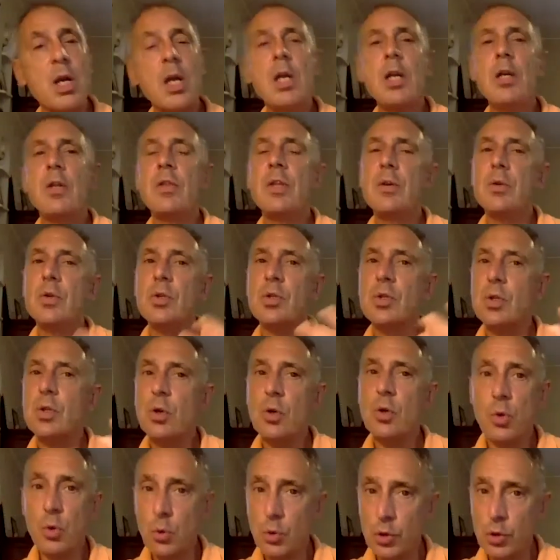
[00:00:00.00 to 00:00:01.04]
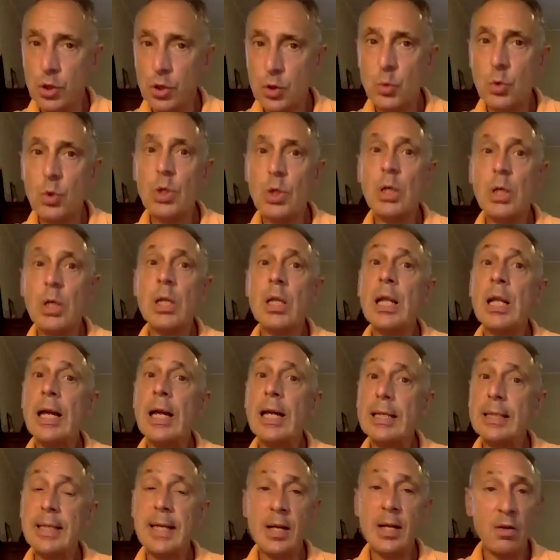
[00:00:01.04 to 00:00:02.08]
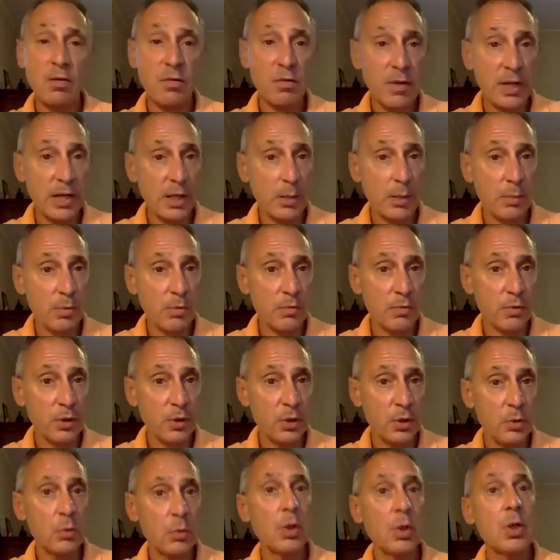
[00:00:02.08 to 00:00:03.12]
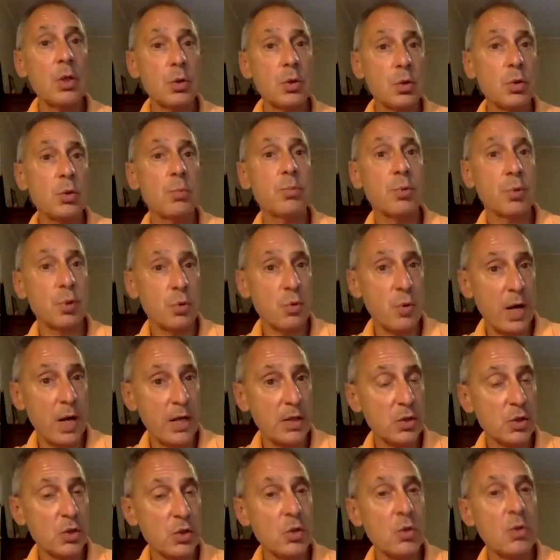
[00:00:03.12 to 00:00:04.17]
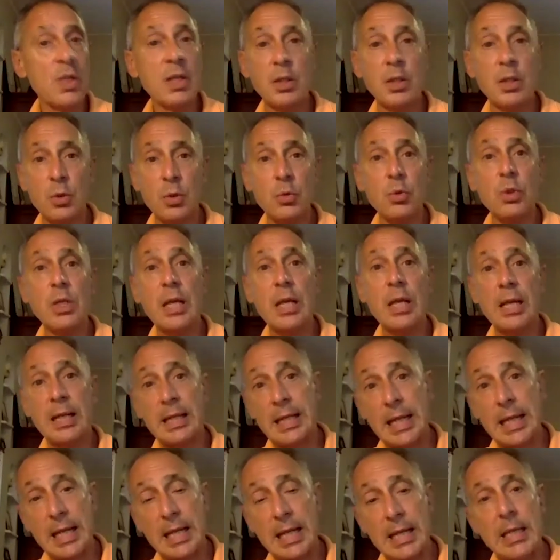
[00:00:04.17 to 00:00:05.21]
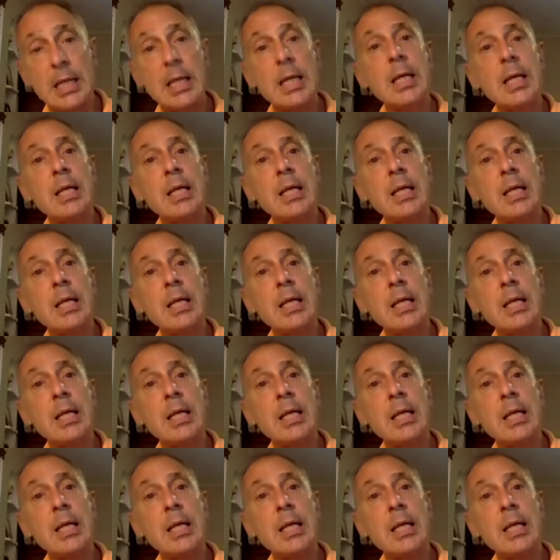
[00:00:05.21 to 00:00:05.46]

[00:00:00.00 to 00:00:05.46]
There's coursework like that available for you to progress so that you can, again,